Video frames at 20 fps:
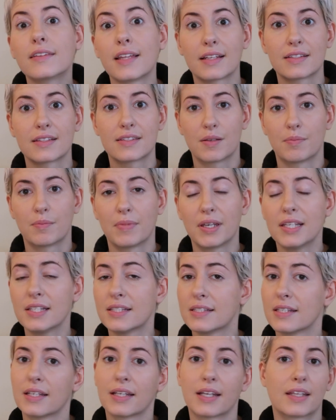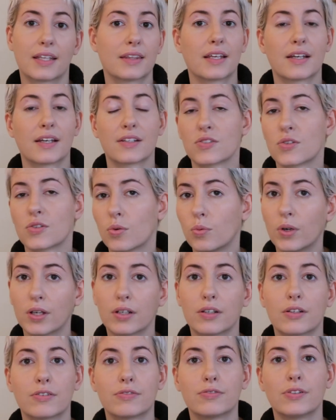that's amazing and that's
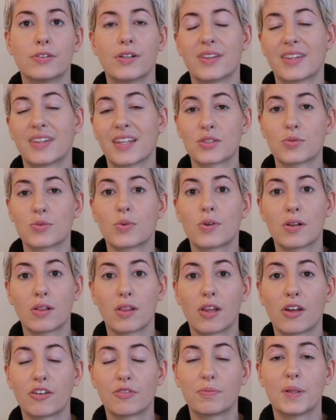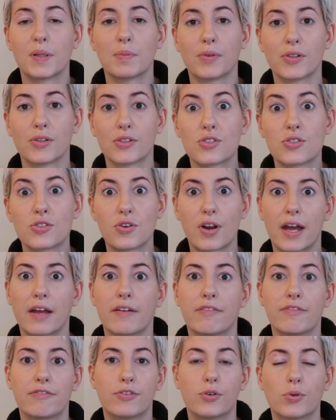wonderful and that's what a lot of people
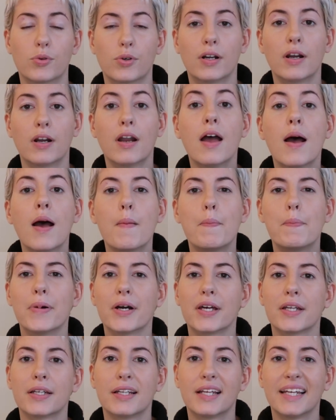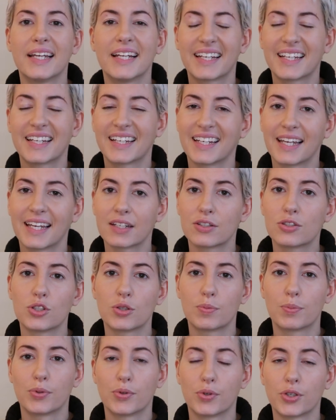strive for. But it can get to
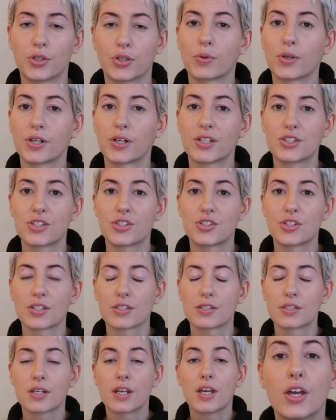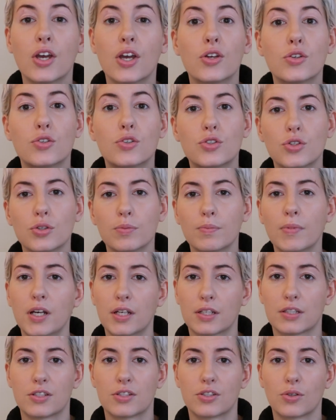a point where it's just too
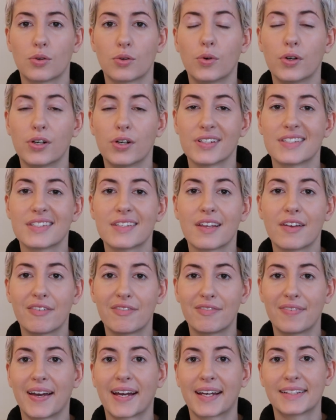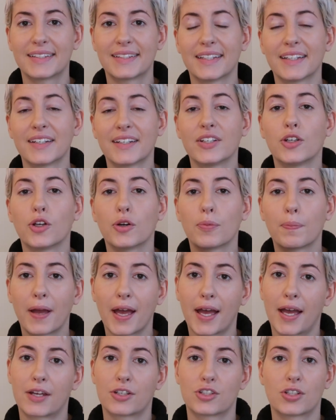much, where it's affecting your
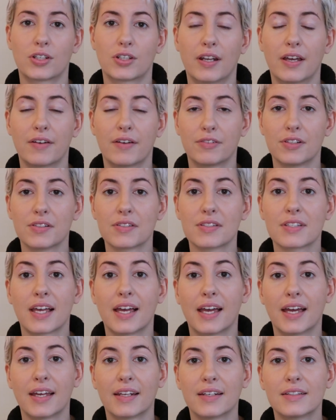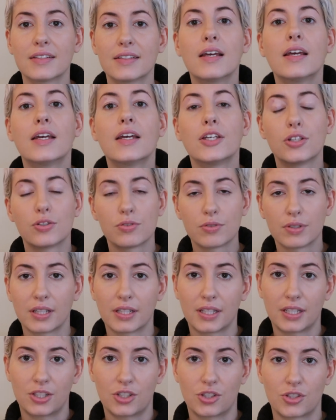passion levels and your
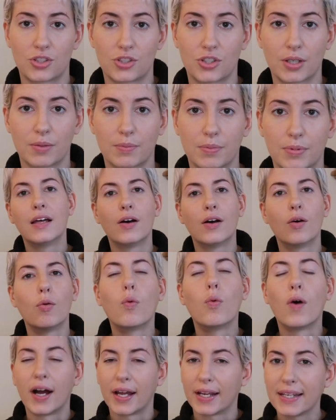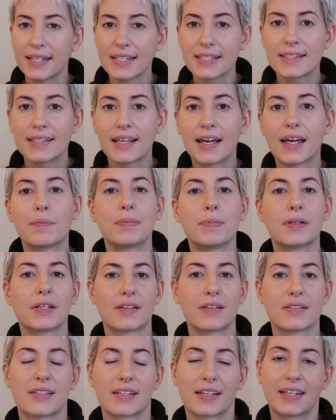relationship. Why is that?
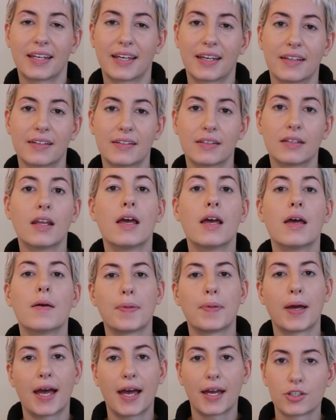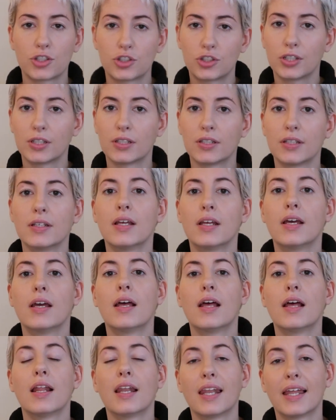Because again, passion
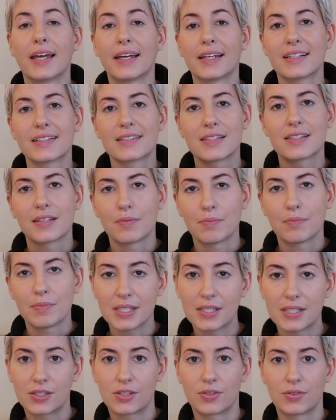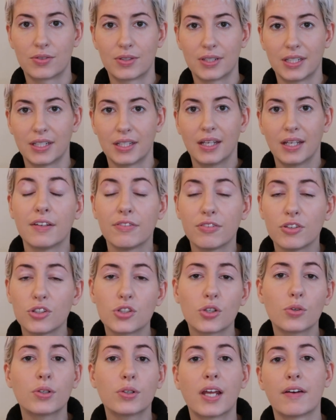likes mystery, and if you
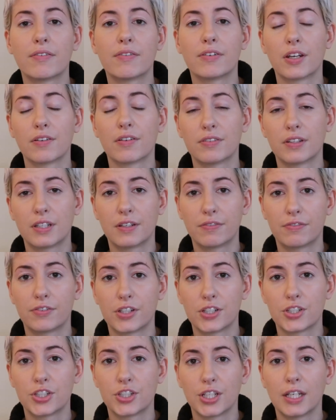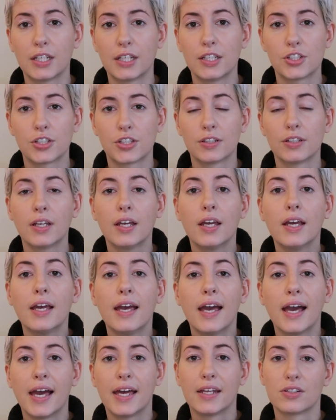don't have enough differentiation
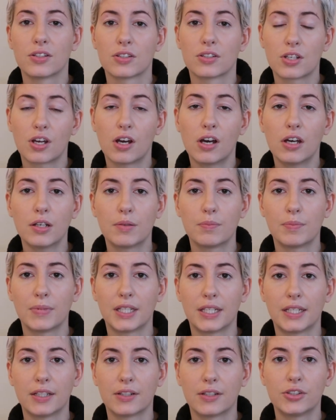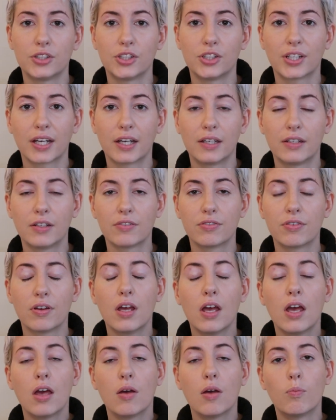and autonomy here, you kind of
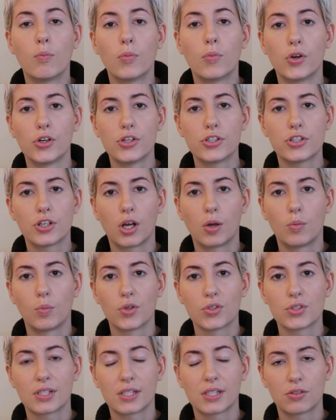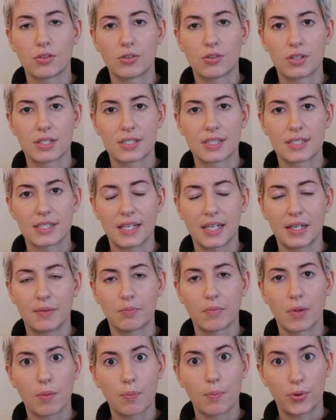merge almost into the
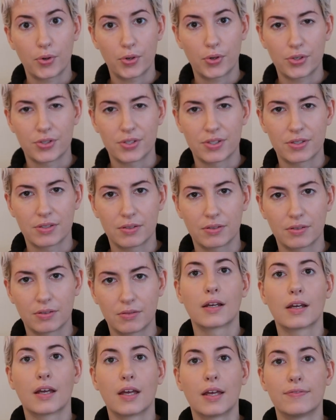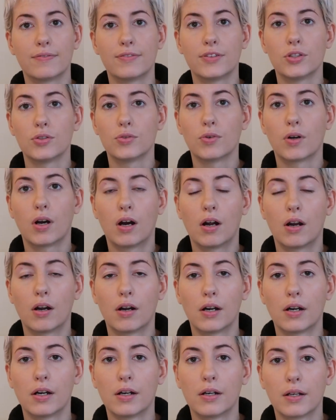same person. If you
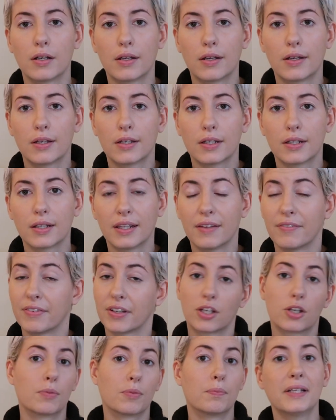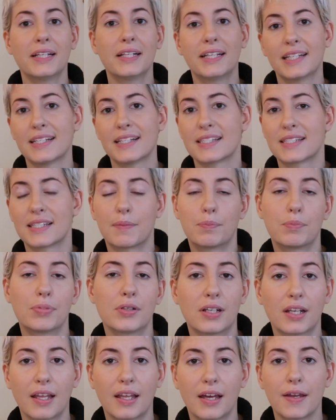are living completely
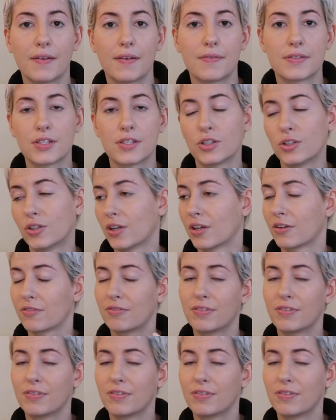separate lives, you're not